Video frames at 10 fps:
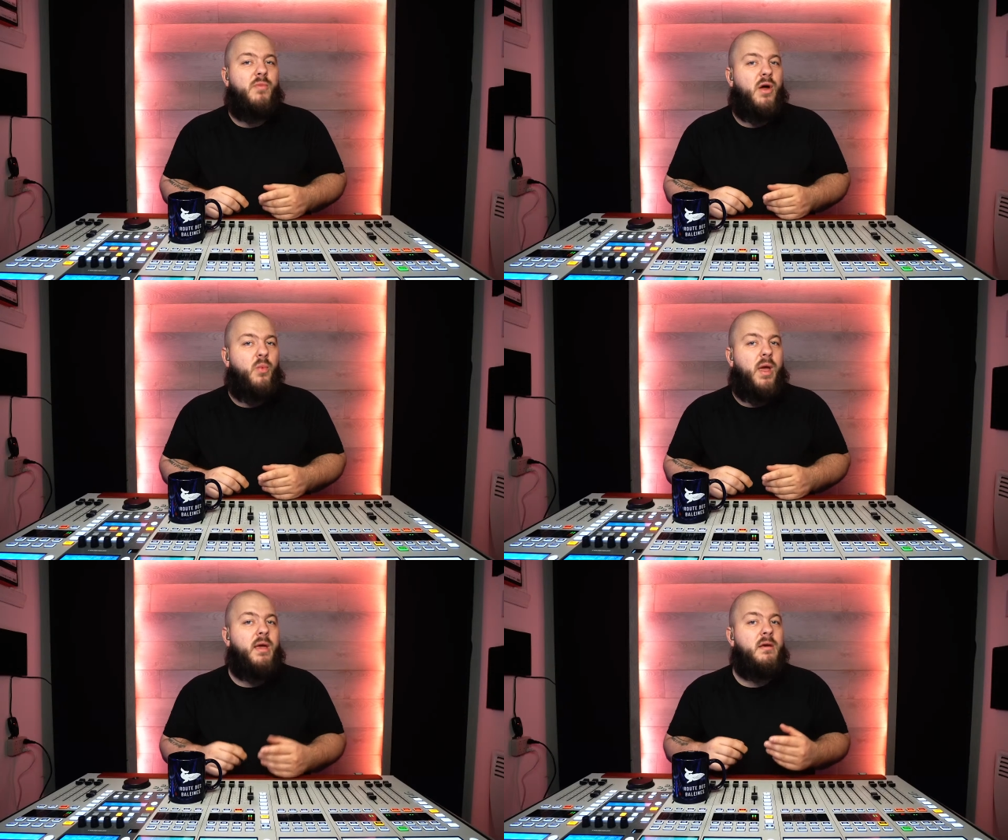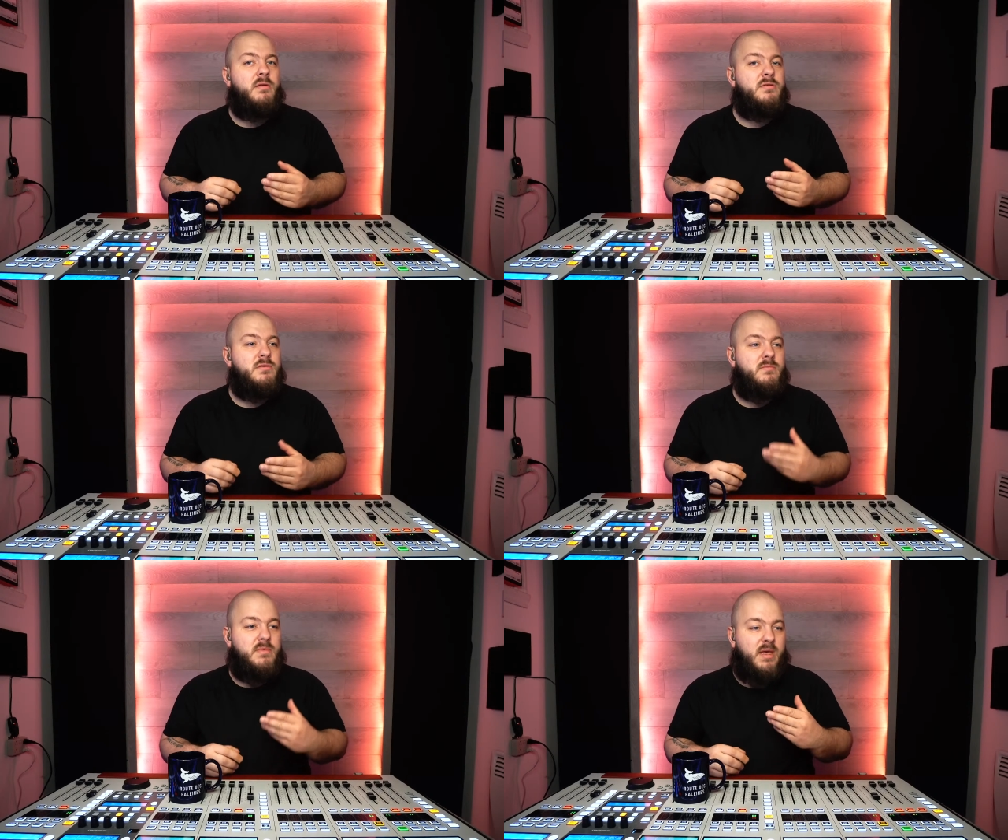my wing
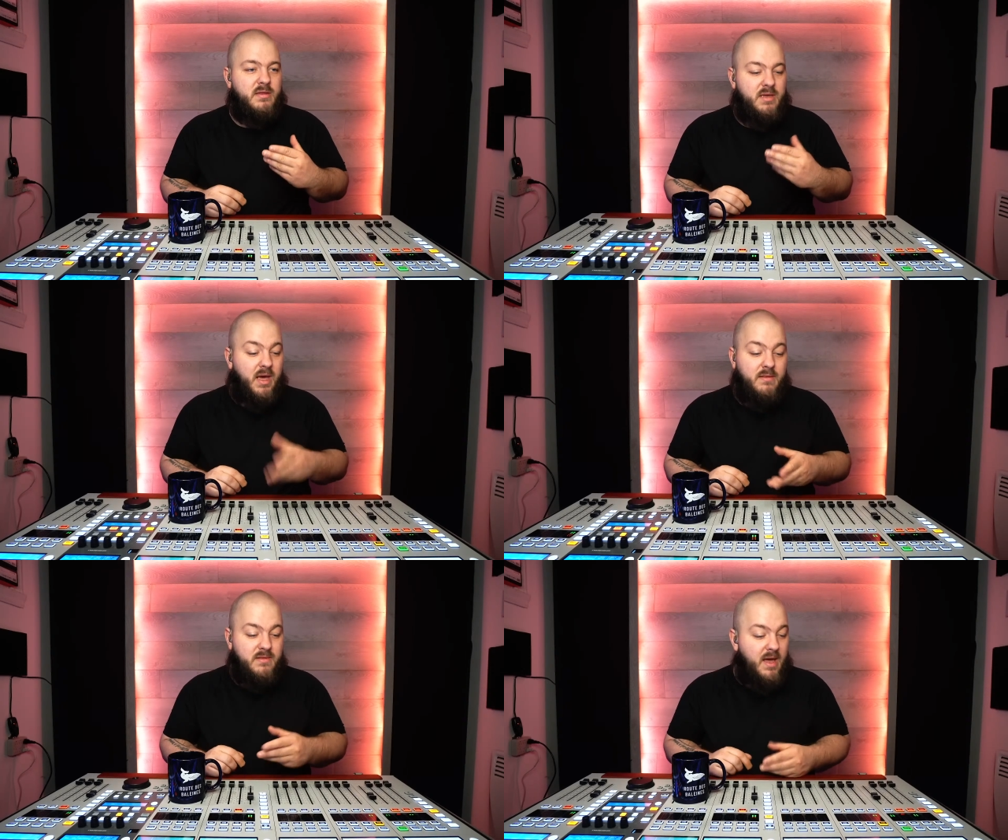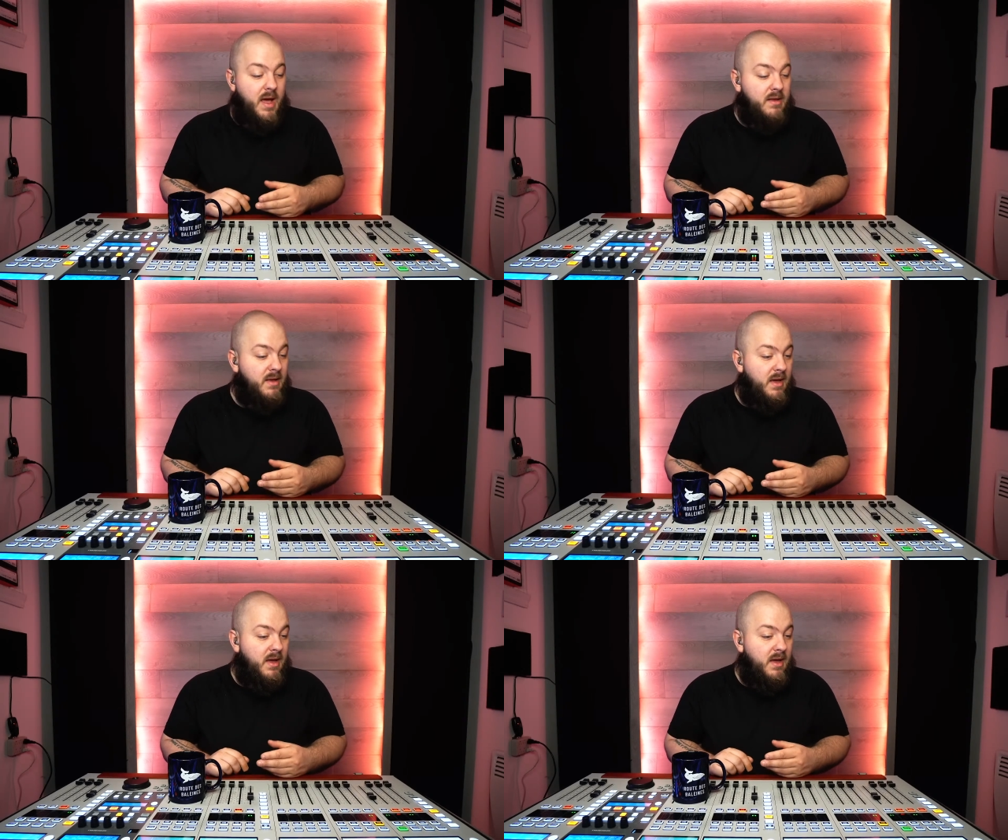to get that,